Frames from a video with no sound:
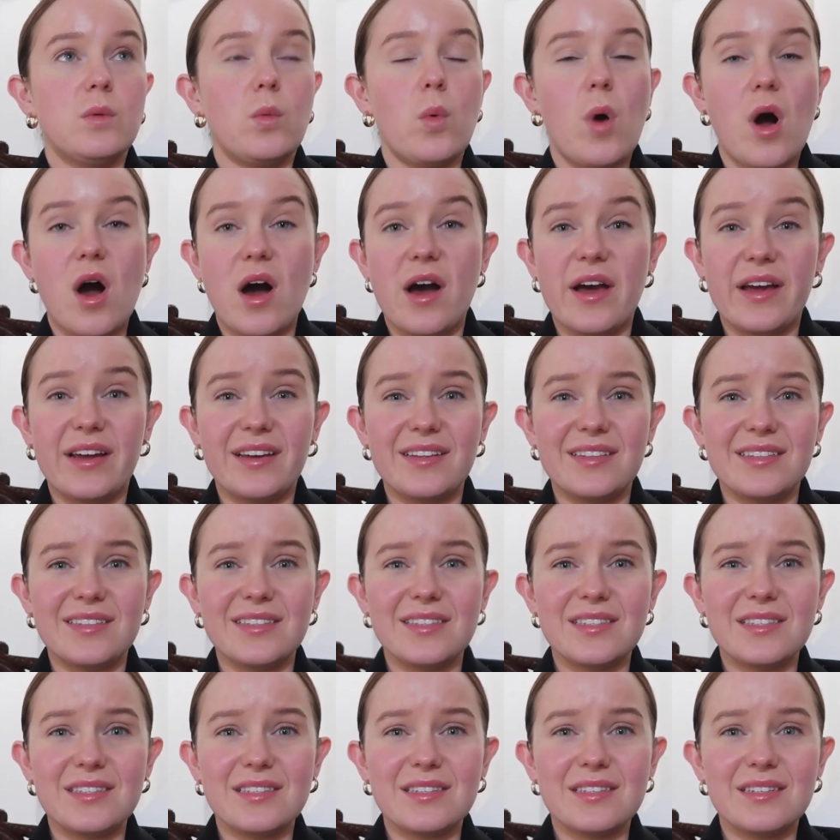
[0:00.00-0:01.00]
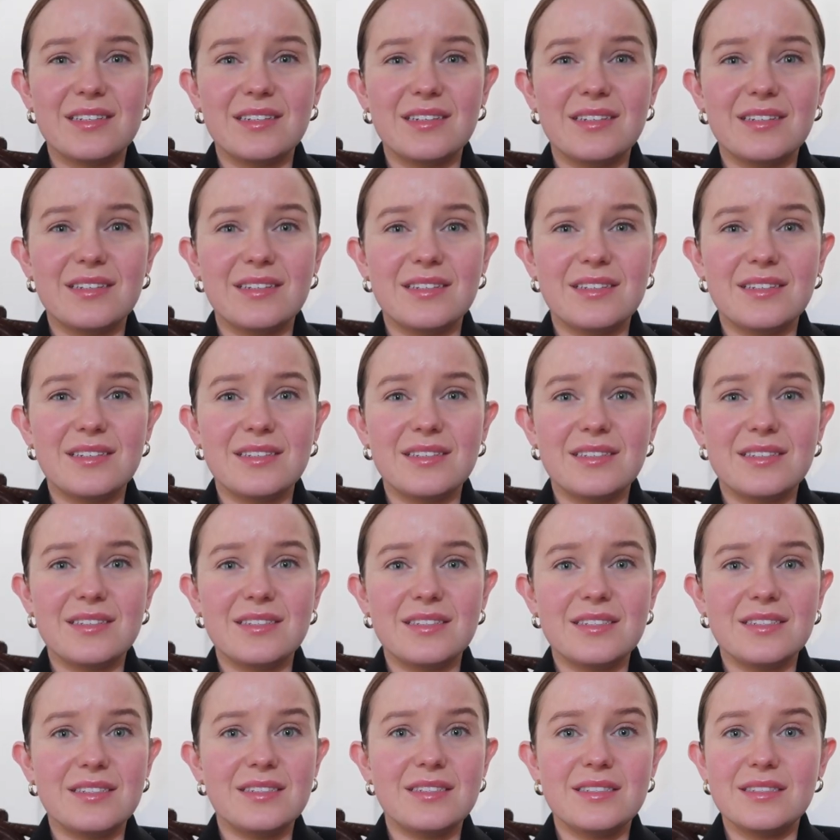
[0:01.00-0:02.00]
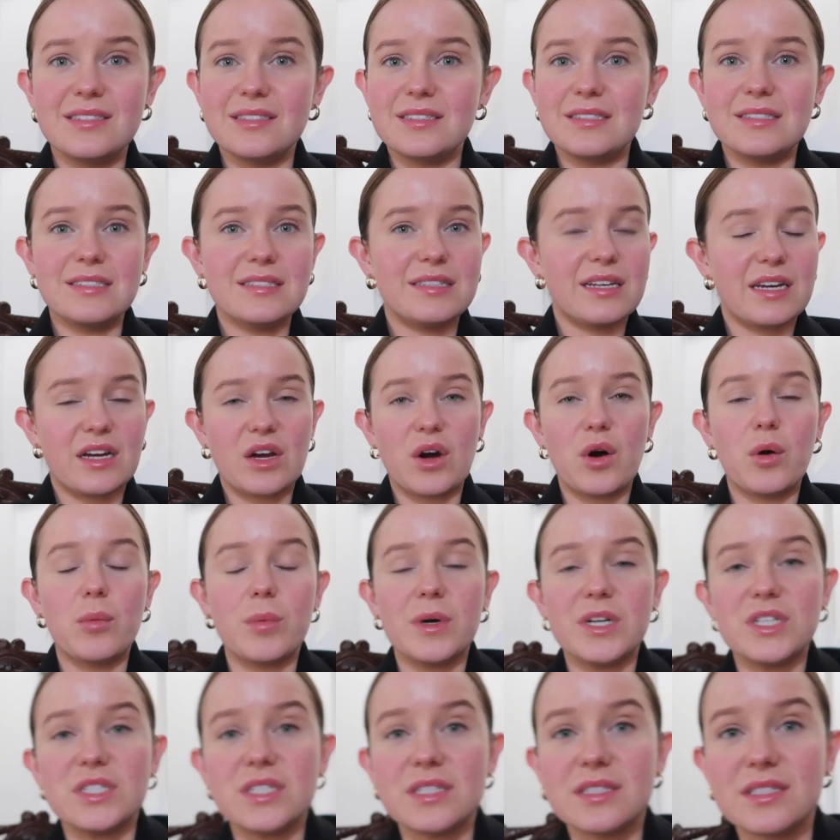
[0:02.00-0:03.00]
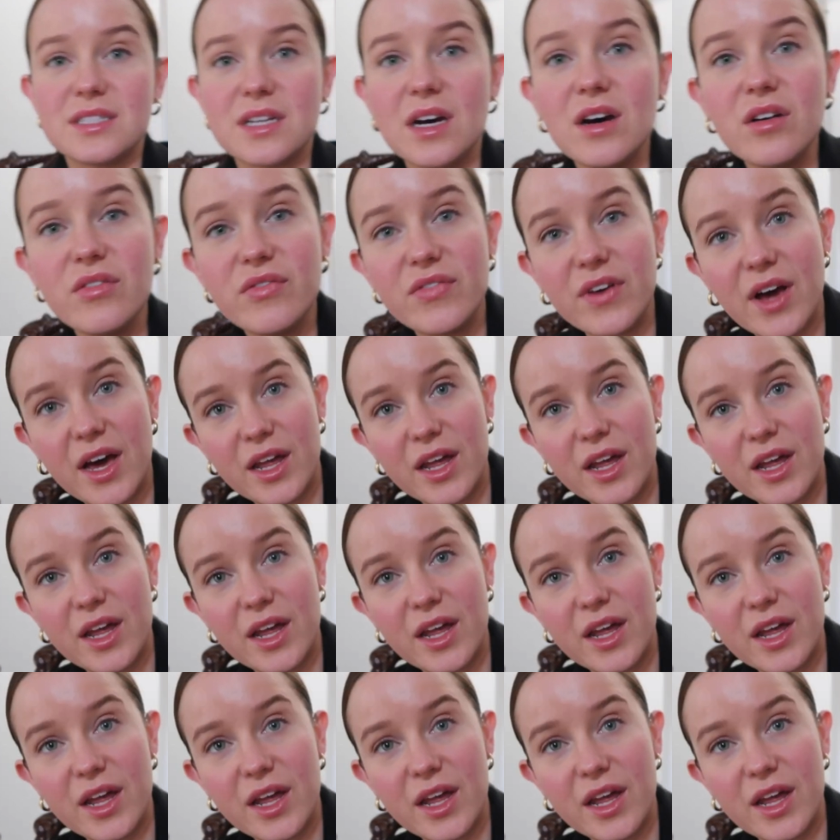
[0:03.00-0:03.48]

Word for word: wines, like a whole bunch of stuff,